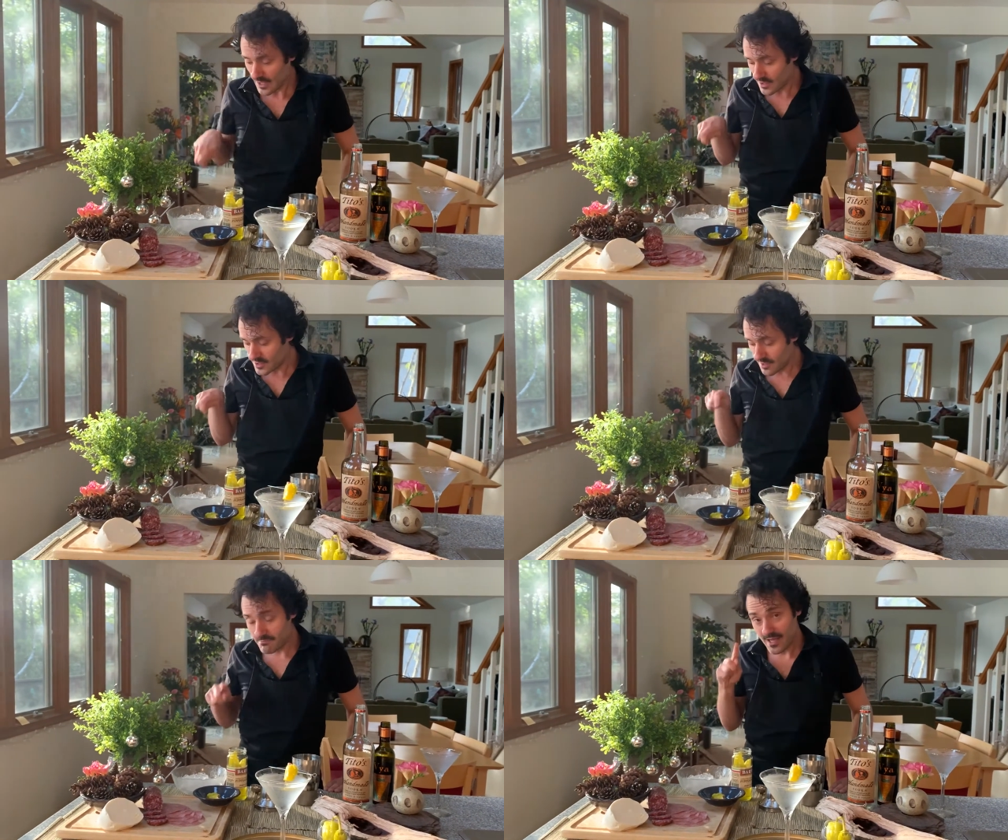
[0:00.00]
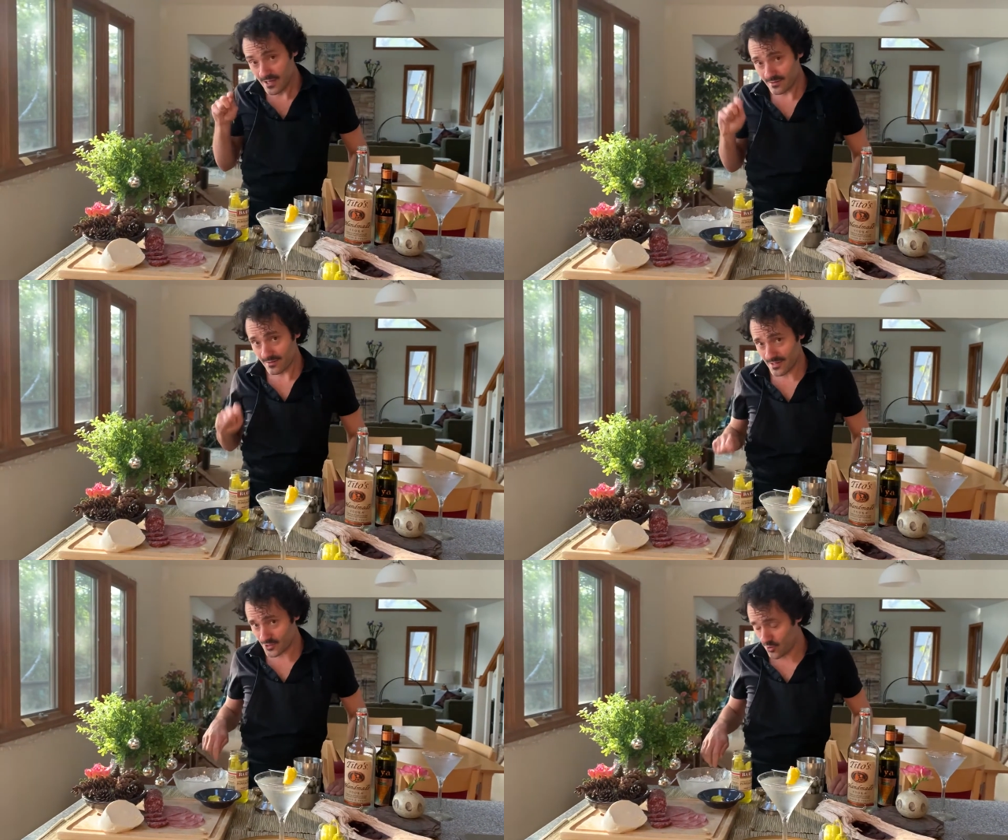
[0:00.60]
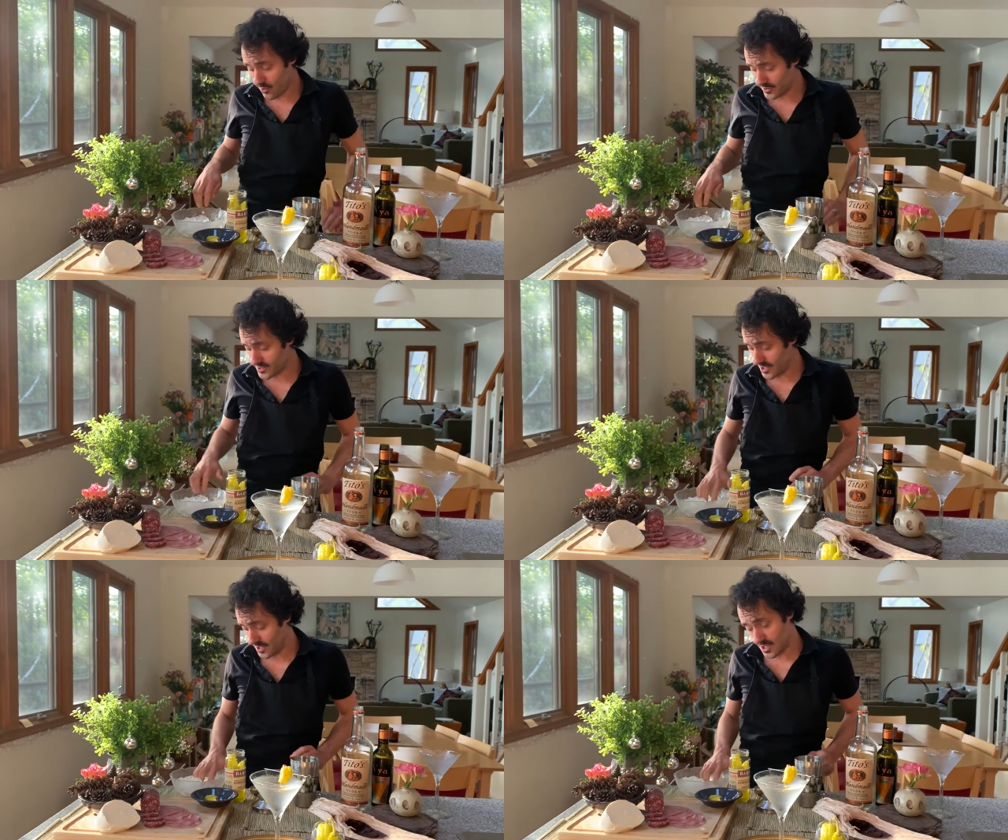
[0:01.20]
to make this
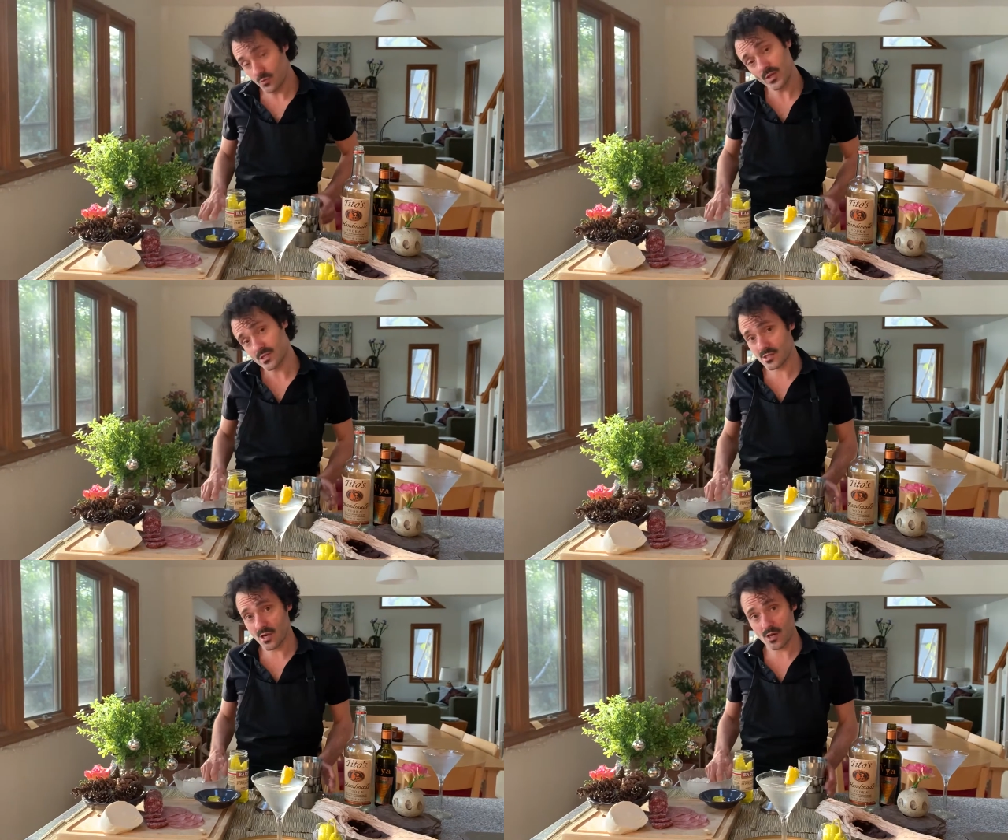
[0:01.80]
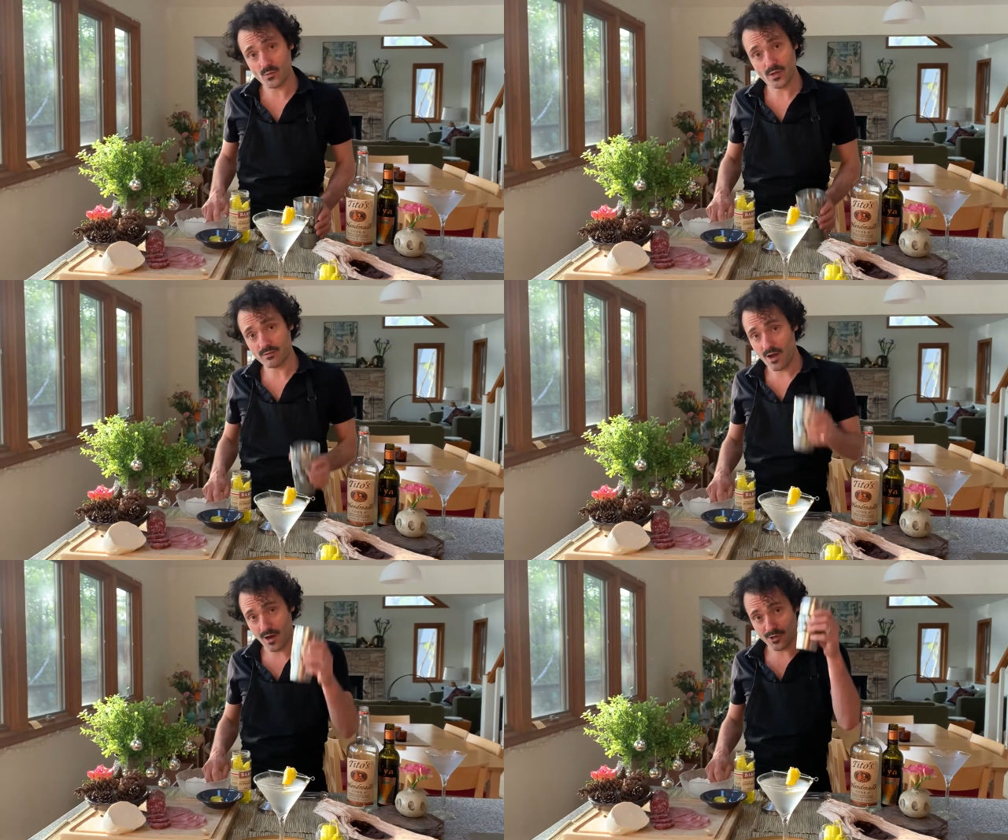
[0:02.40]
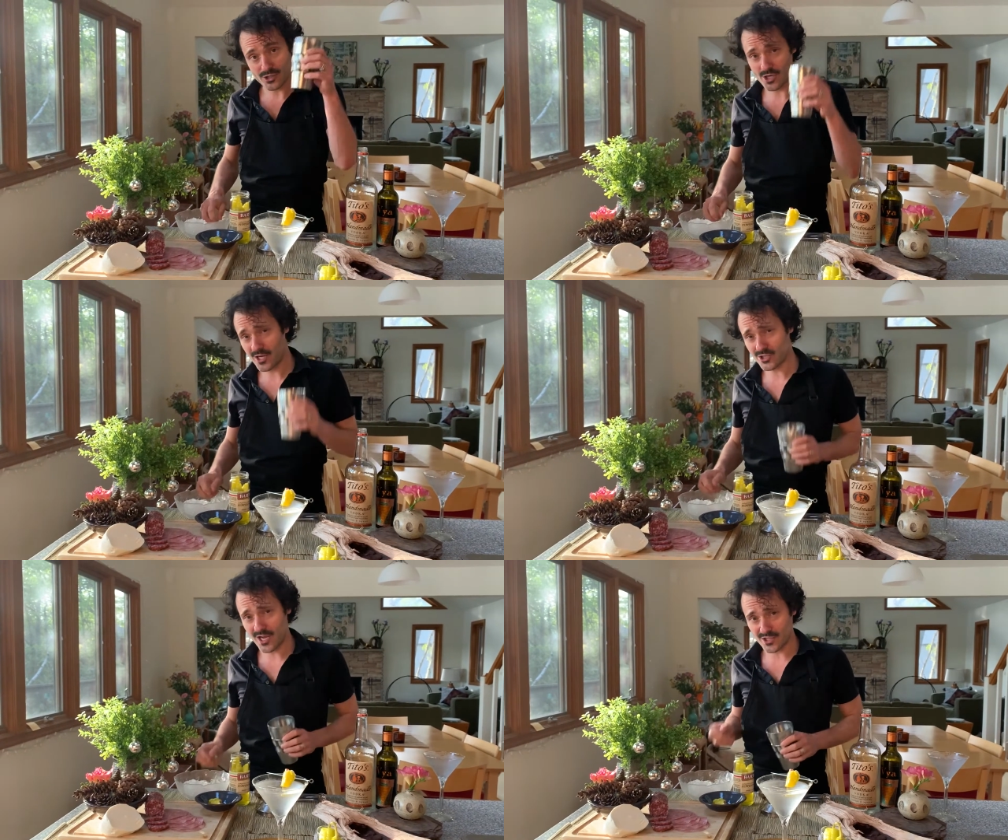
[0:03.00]
Quarantini, we start with our shake,
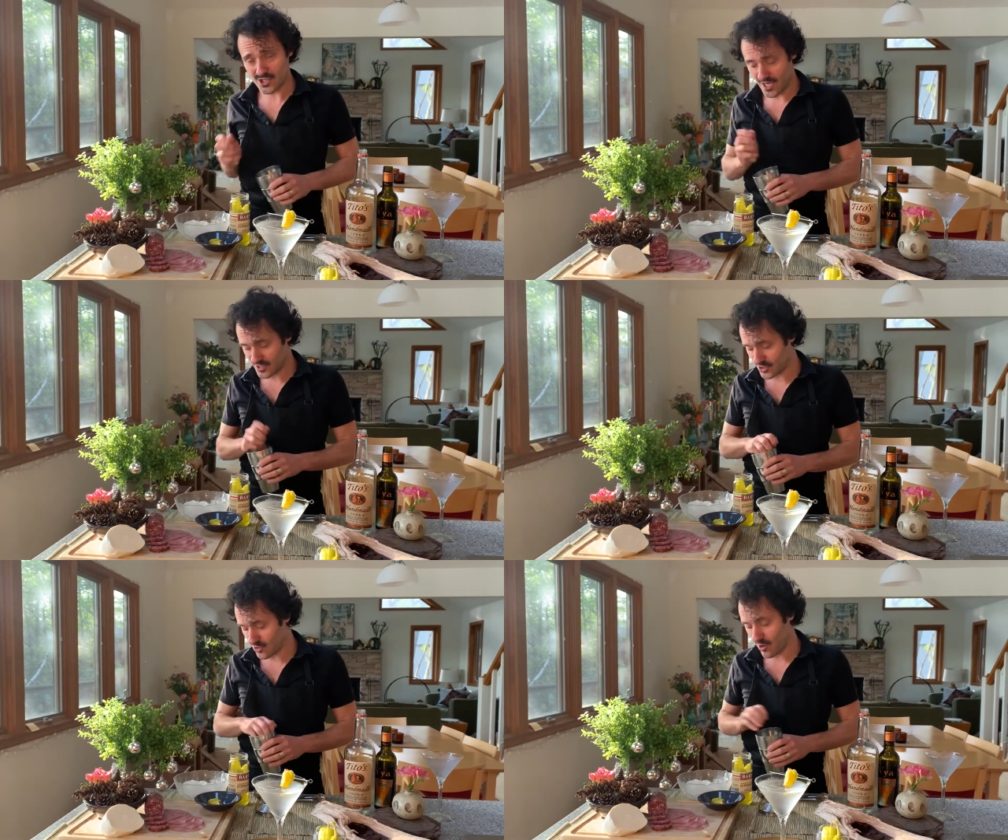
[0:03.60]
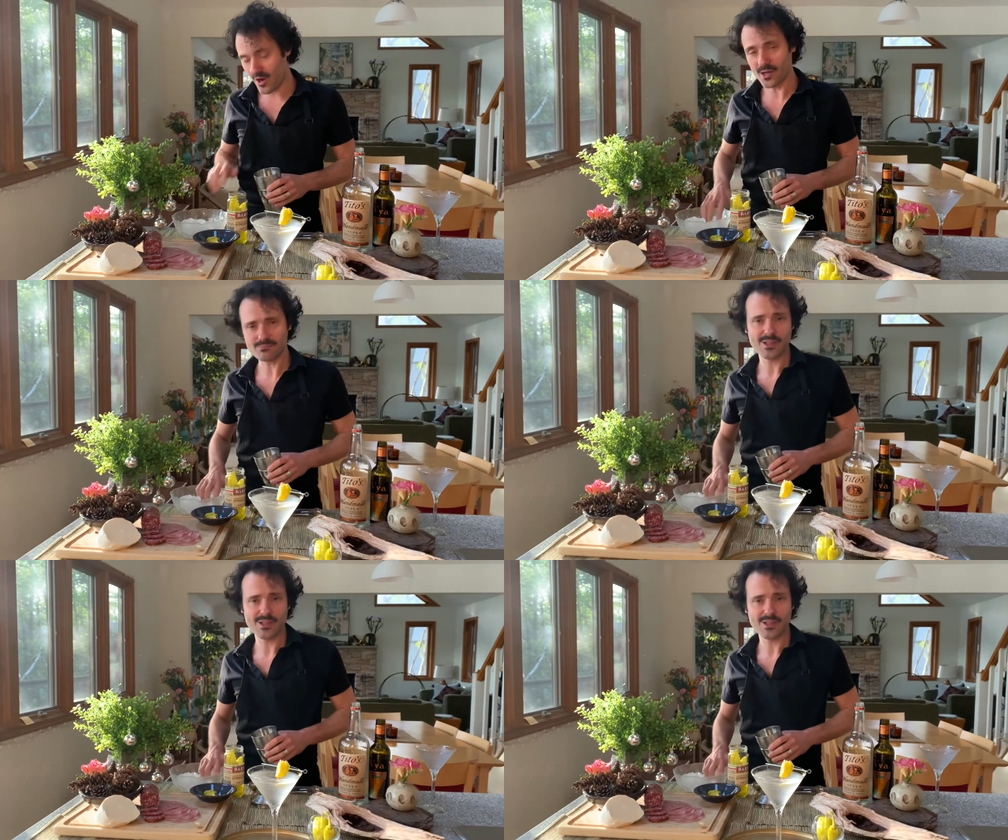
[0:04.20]
shake, shake Sonora,